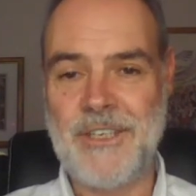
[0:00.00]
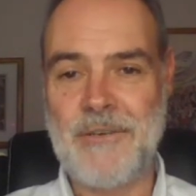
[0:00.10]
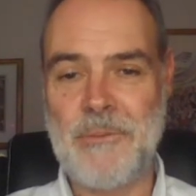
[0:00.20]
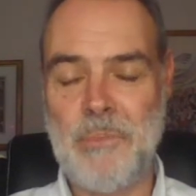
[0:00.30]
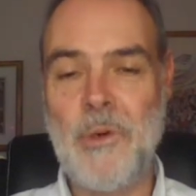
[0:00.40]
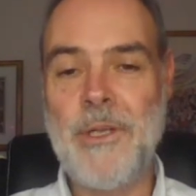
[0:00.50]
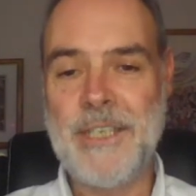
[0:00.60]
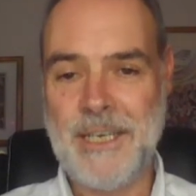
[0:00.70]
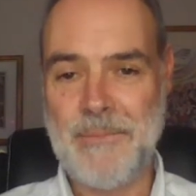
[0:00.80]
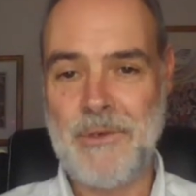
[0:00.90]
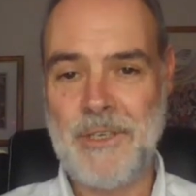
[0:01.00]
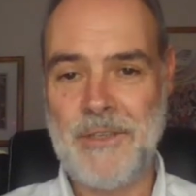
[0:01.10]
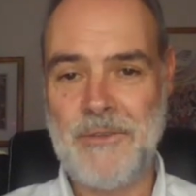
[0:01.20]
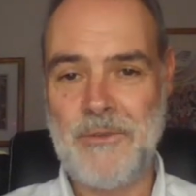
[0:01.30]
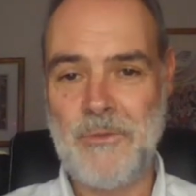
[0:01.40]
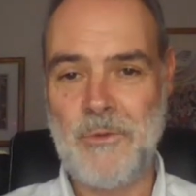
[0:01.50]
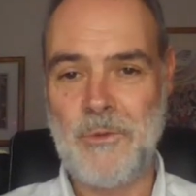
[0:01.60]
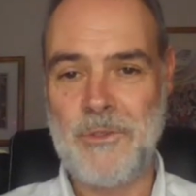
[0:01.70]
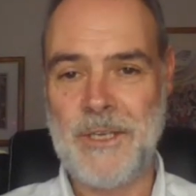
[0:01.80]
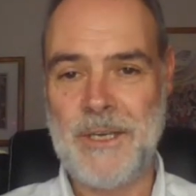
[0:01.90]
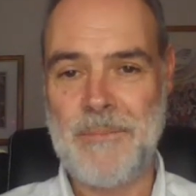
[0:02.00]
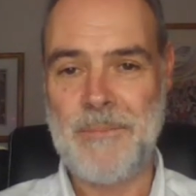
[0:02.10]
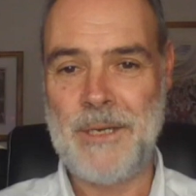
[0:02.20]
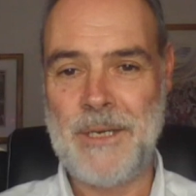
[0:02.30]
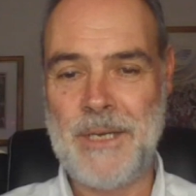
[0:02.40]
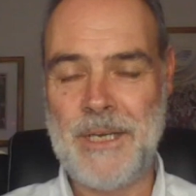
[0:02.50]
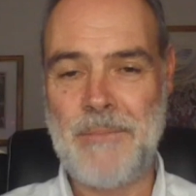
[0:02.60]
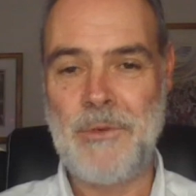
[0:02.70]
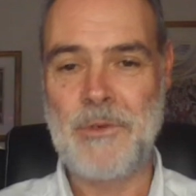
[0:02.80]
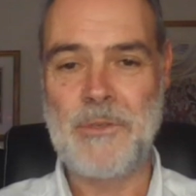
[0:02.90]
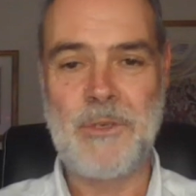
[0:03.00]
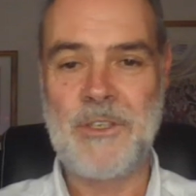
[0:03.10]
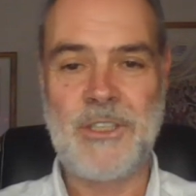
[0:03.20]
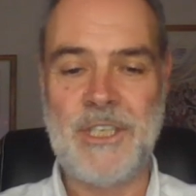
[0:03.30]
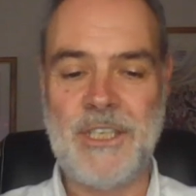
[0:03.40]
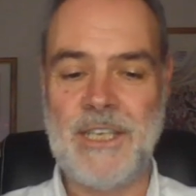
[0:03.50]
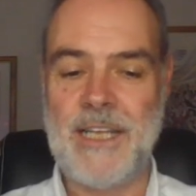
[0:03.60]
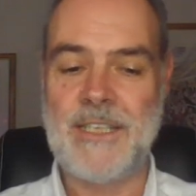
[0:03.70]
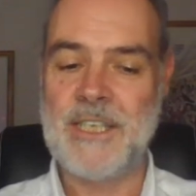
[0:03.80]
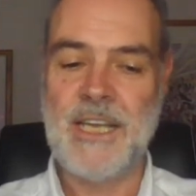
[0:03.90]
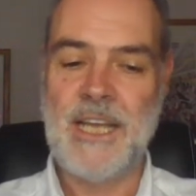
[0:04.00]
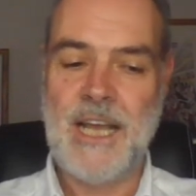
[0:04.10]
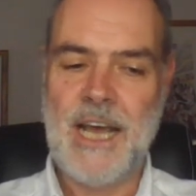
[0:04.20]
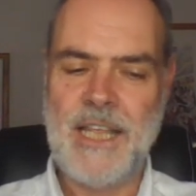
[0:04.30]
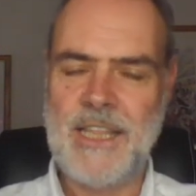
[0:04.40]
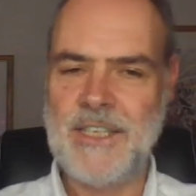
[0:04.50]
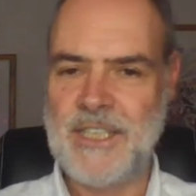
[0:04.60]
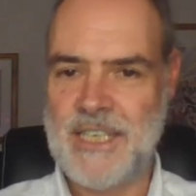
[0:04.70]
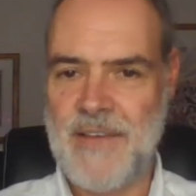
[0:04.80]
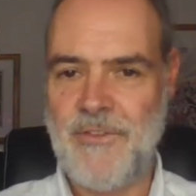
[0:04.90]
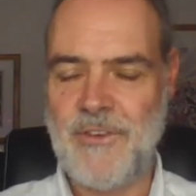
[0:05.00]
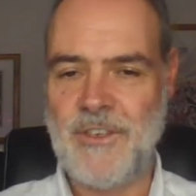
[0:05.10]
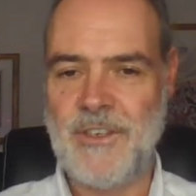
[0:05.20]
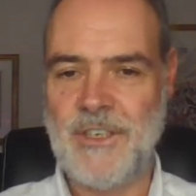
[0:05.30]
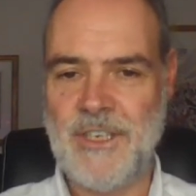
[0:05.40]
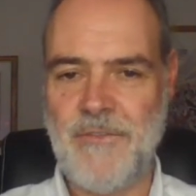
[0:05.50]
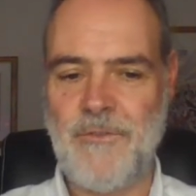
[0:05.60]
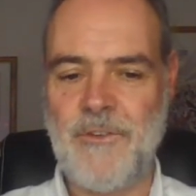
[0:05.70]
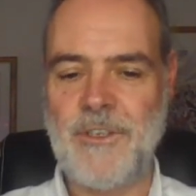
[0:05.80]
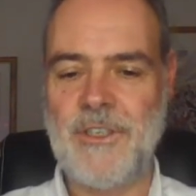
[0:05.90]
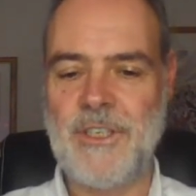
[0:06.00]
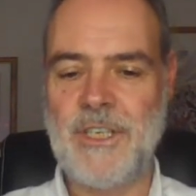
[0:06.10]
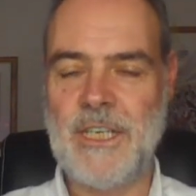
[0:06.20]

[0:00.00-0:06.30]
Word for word: I would point anybody towards her, her, her books because she has, I think there's seven different